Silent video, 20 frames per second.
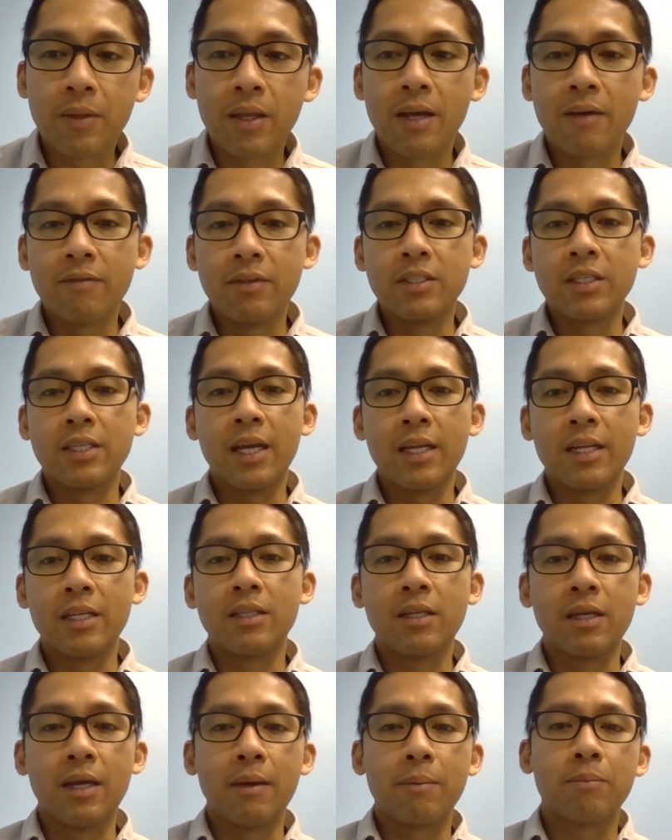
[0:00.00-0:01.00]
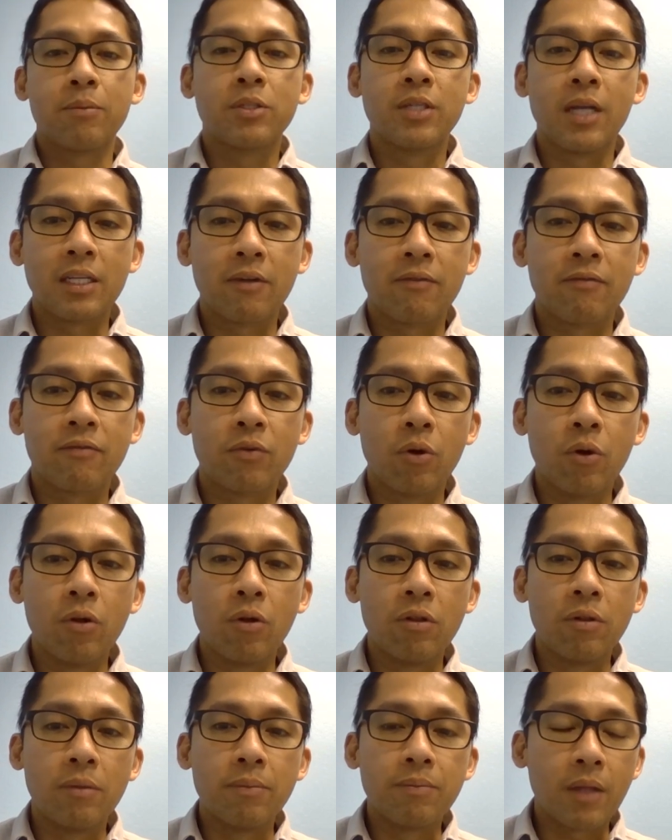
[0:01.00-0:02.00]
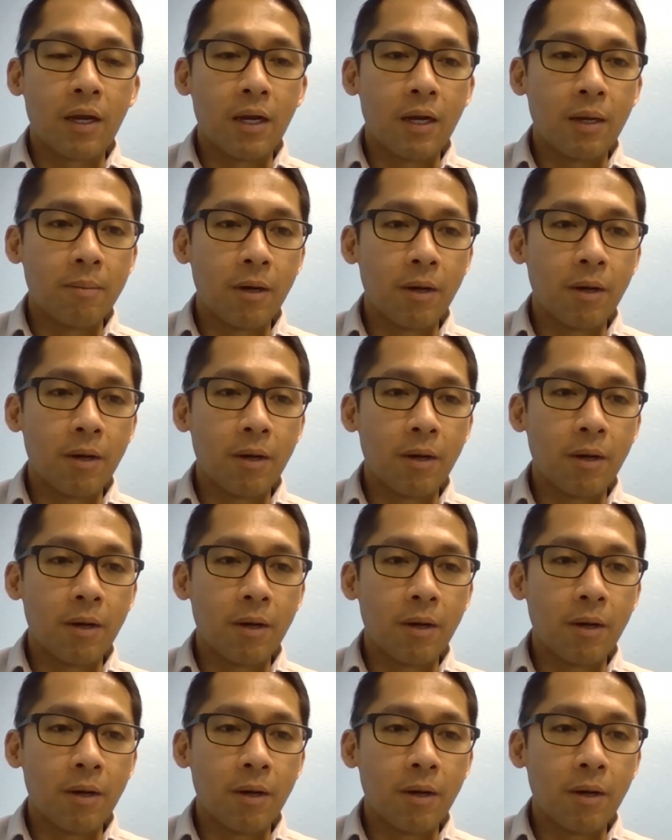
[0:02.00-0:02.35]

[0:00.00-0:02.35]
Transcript: have indicated the protective role um,